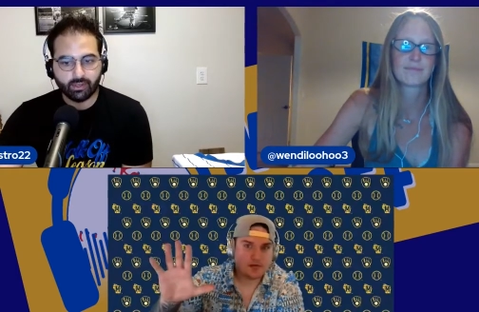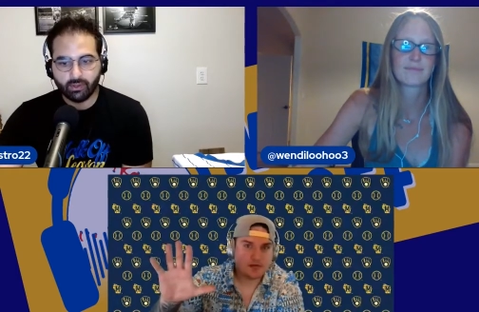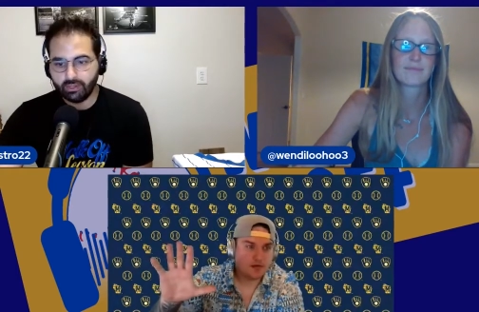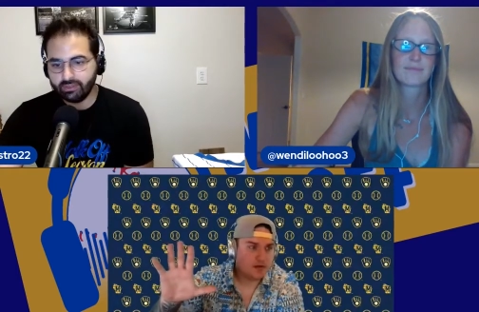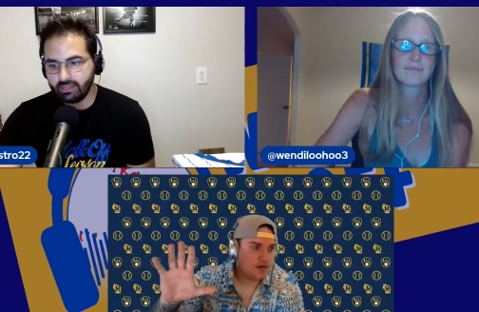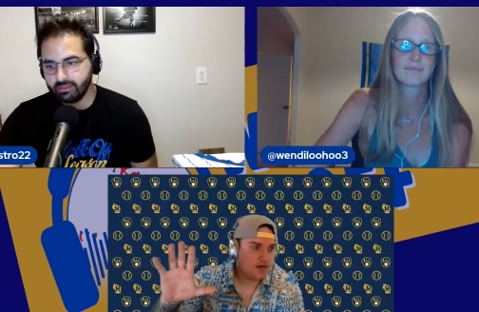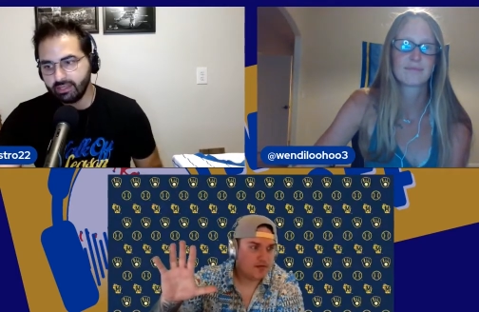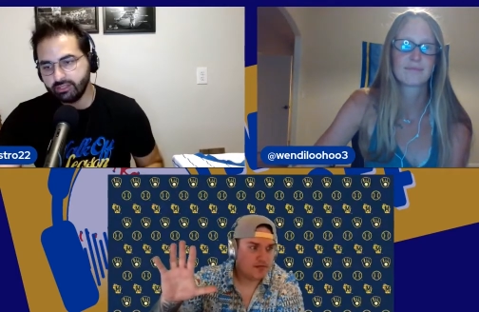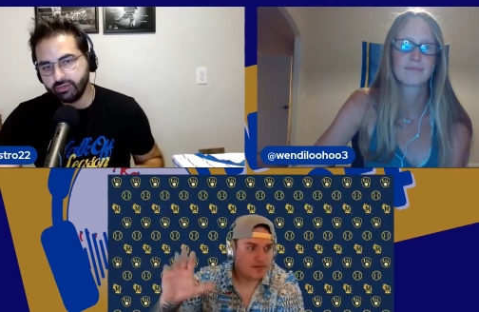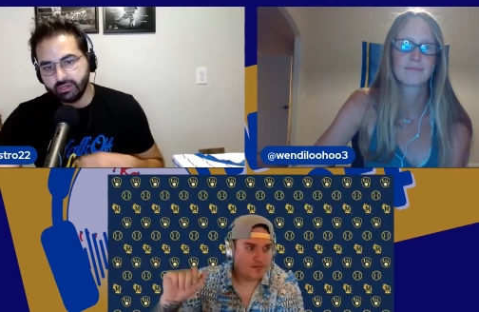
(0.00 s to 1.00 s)
Speaker 1: I think they
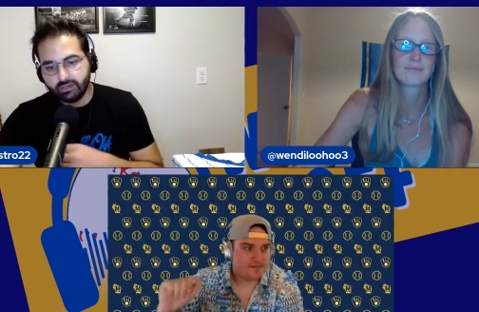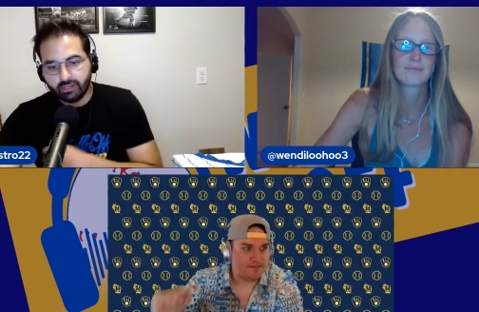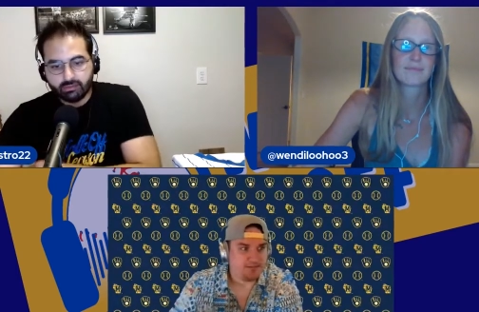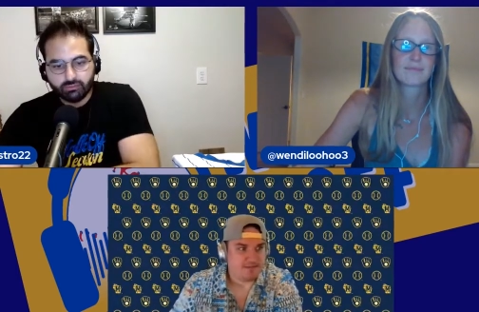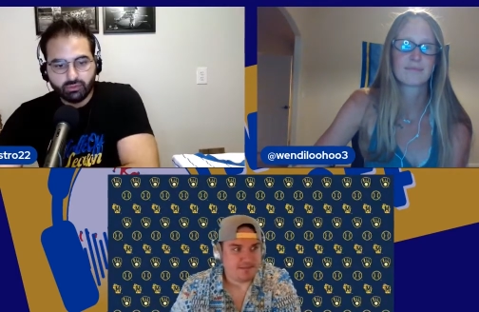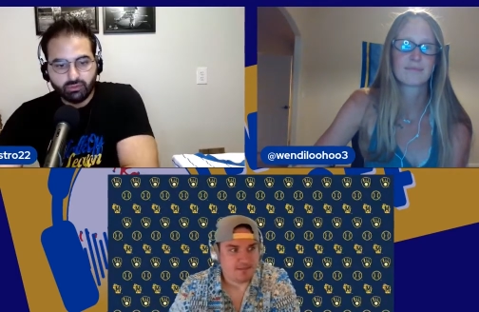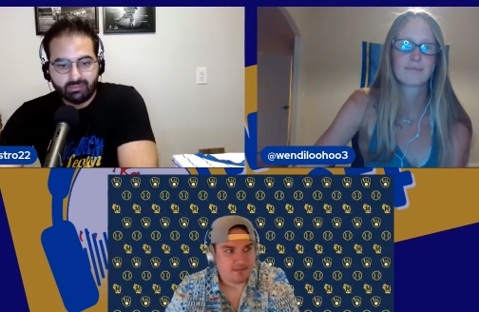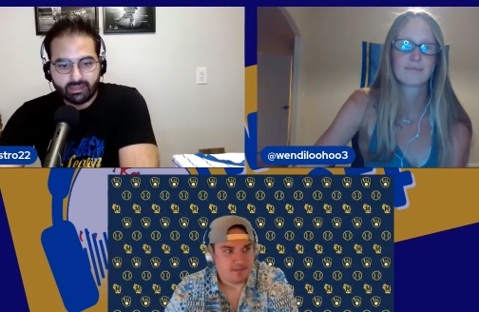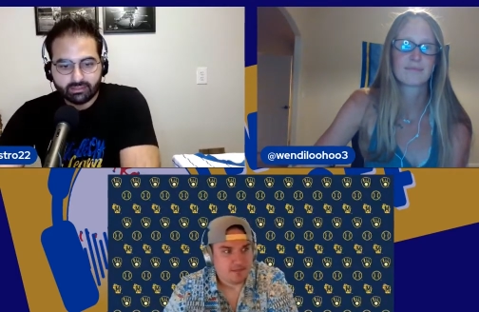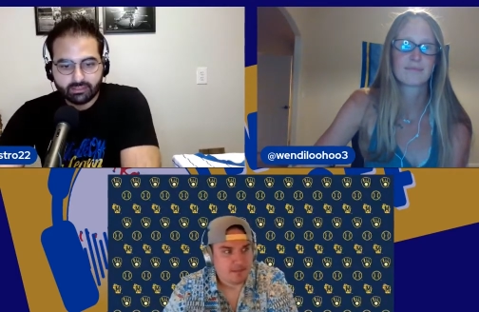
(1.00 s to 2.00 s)
traded him to the
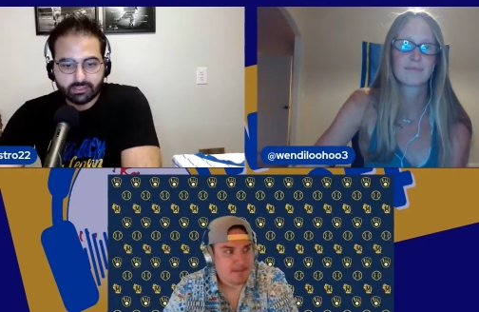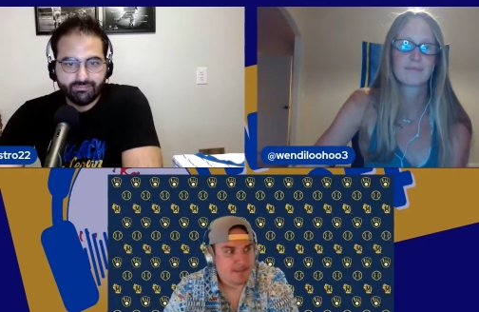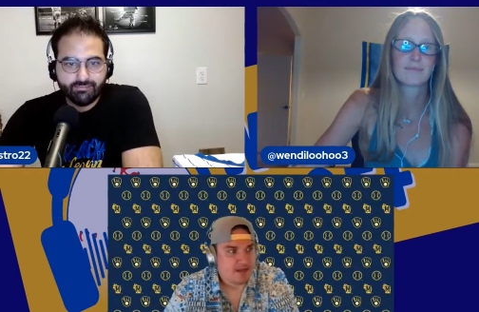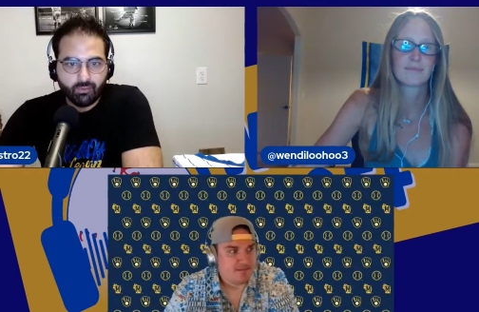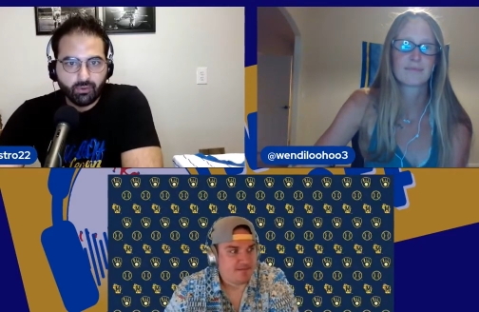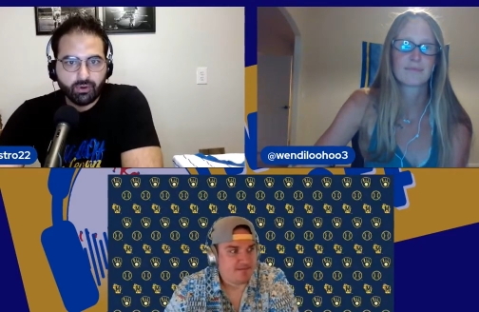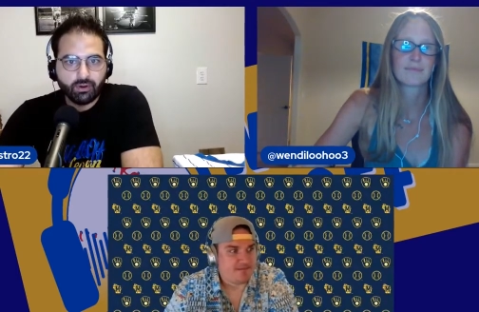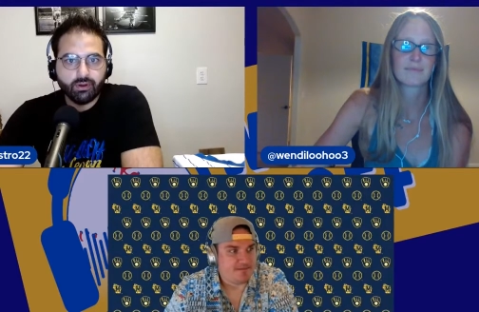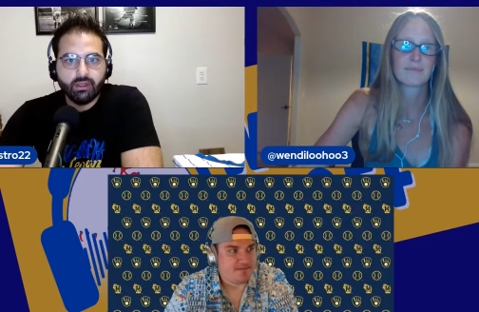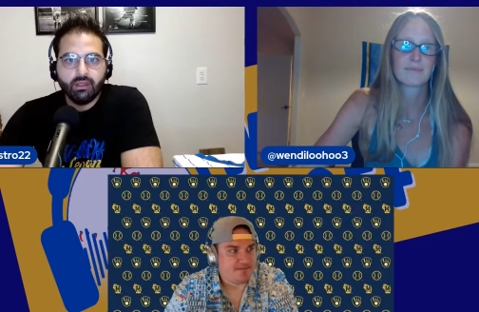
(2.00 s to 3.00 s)
Mets for
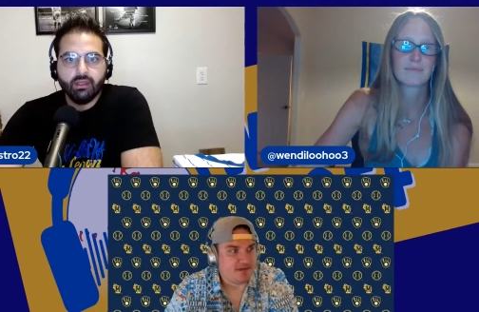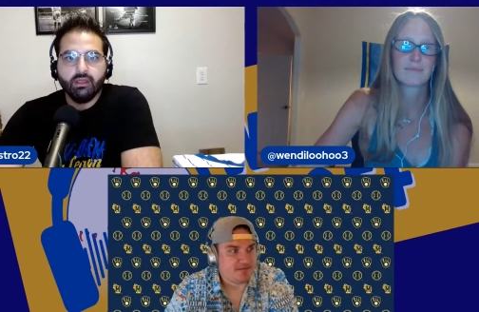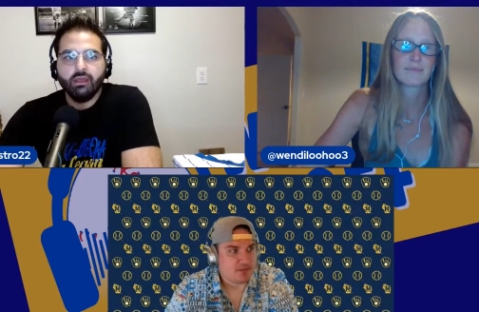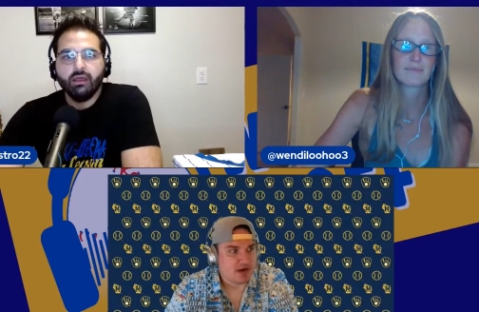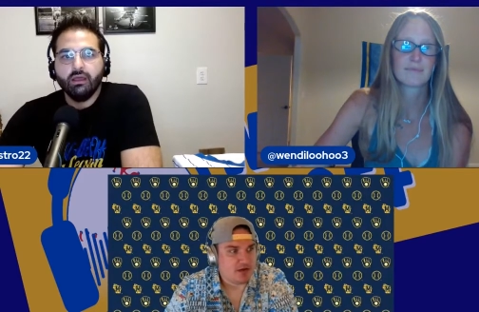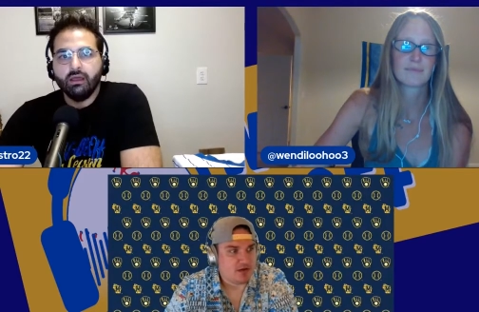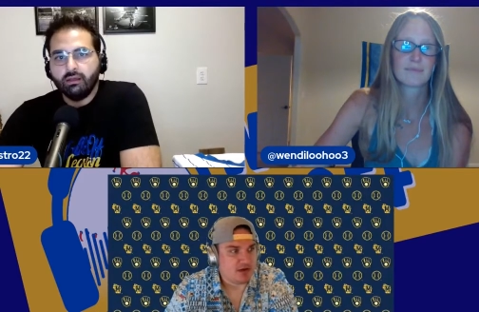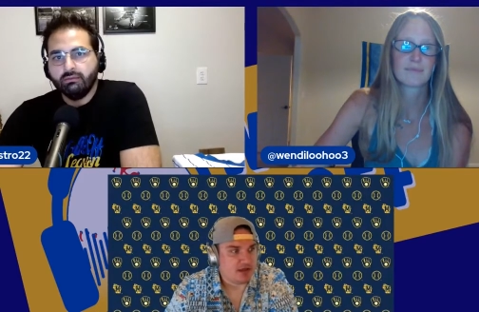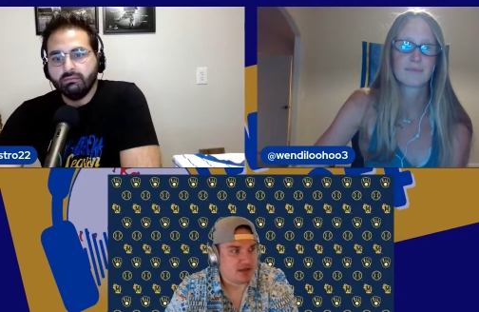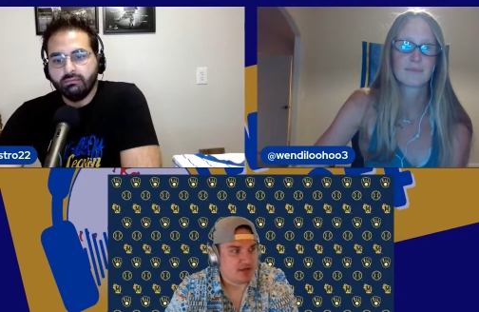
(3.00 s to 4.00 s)
Speaker 2: fifth uh, round
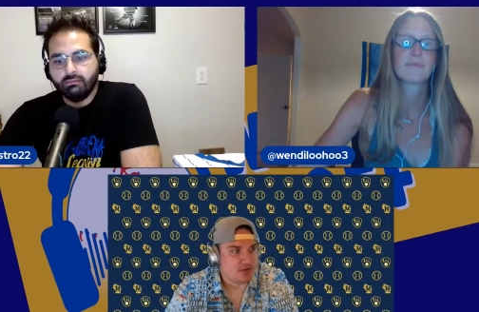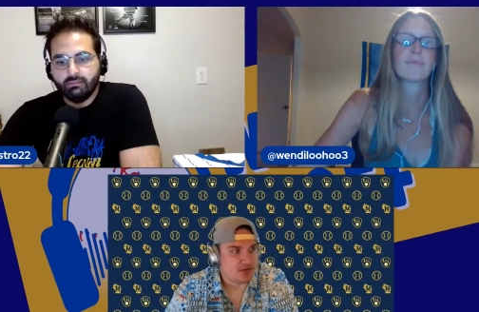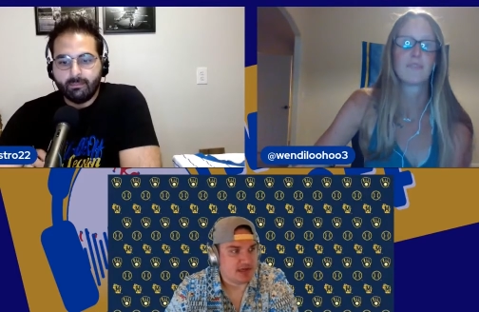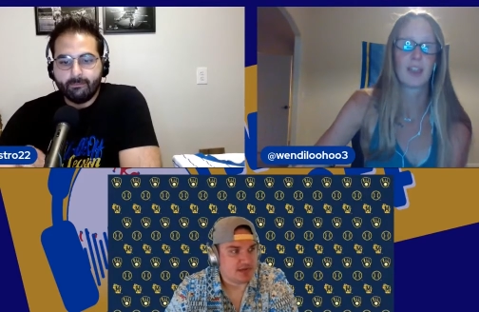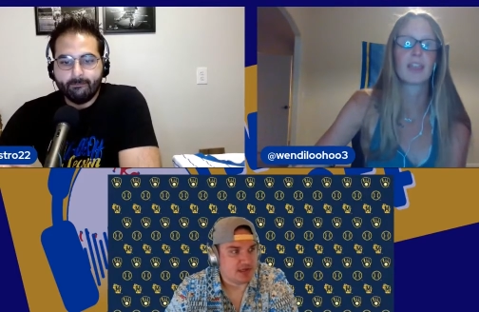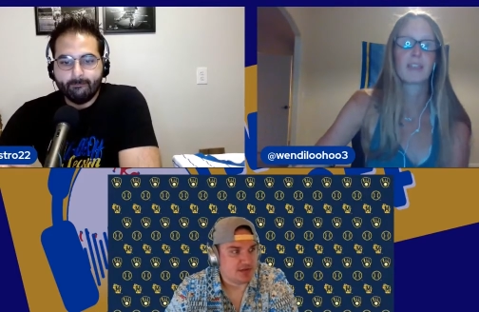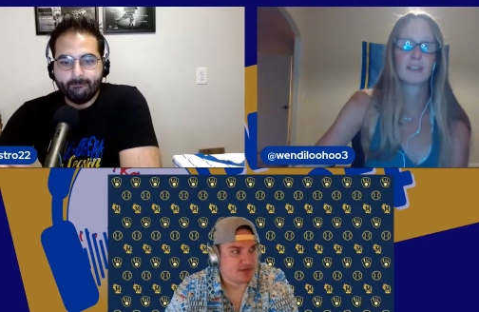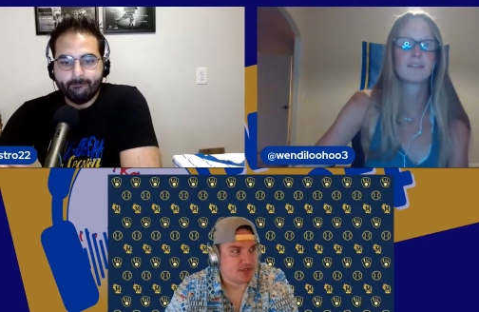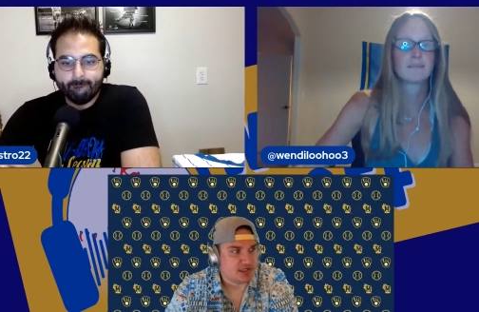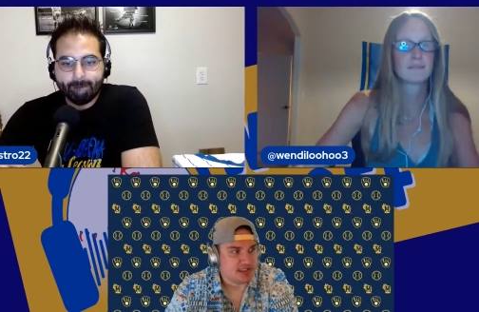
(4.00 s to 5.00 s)
in
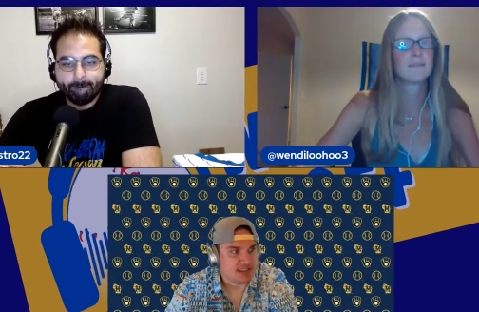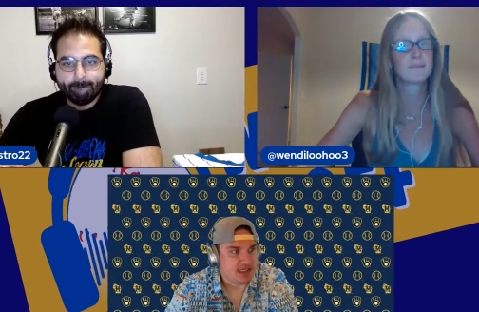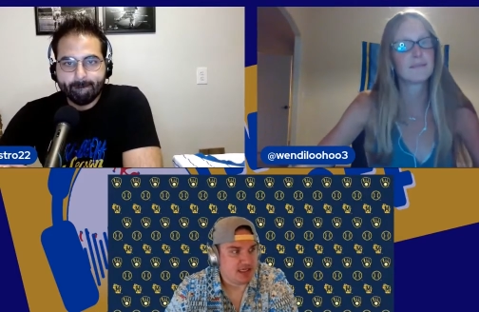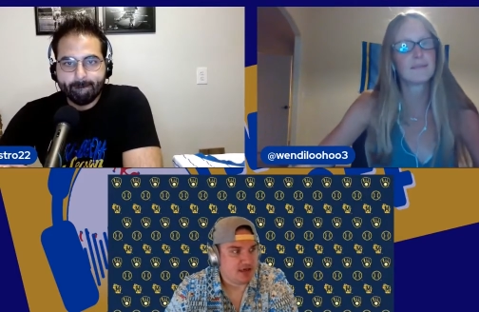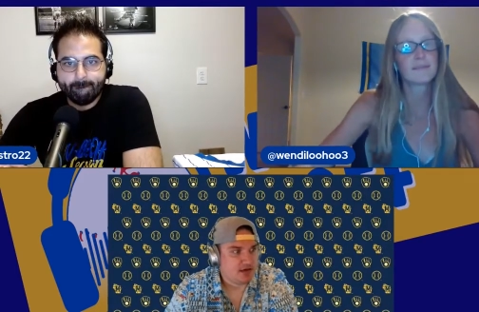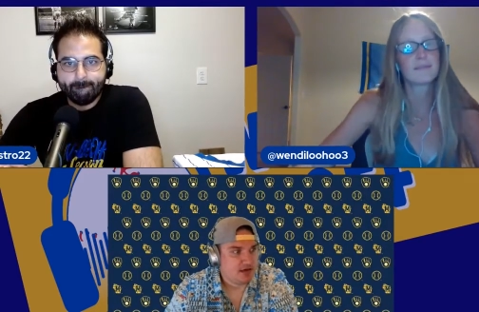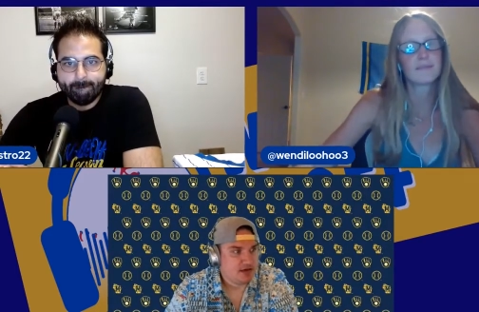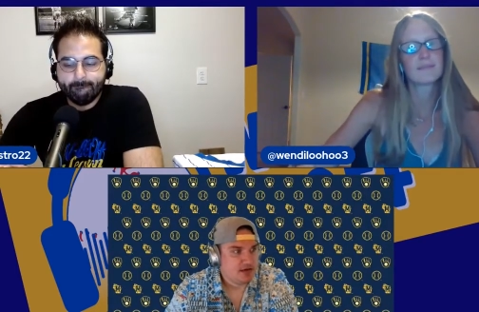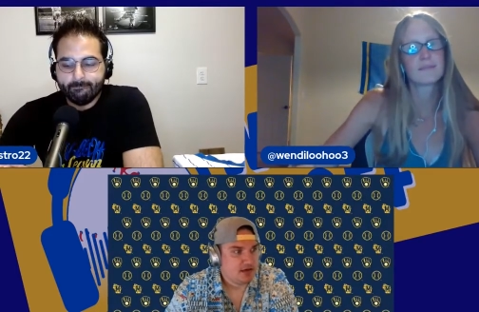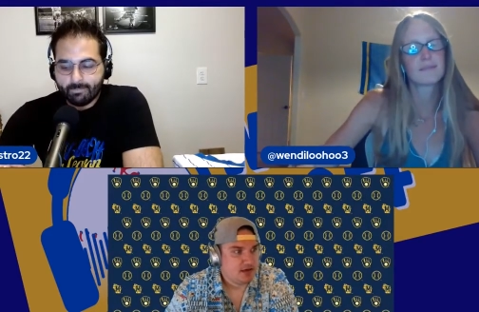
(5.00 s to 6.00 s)
2013.
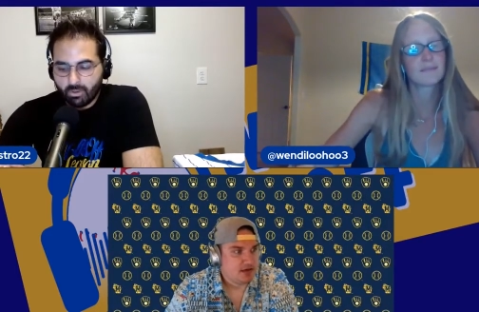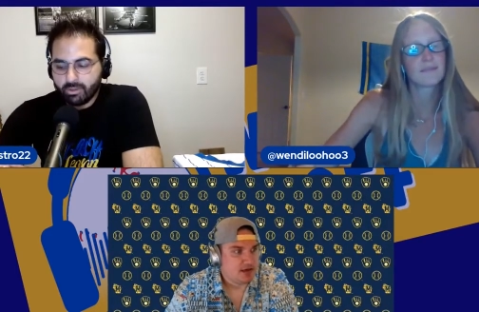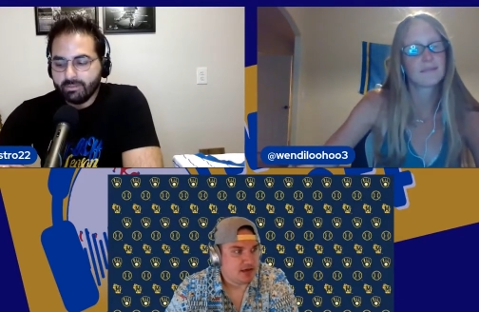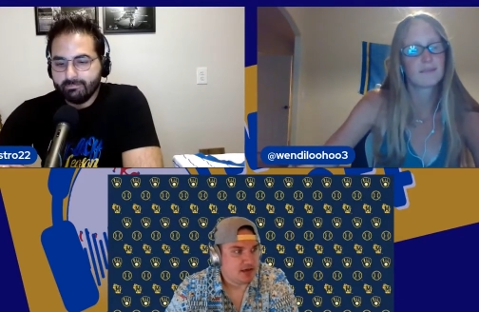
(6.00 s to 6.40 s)
Okay.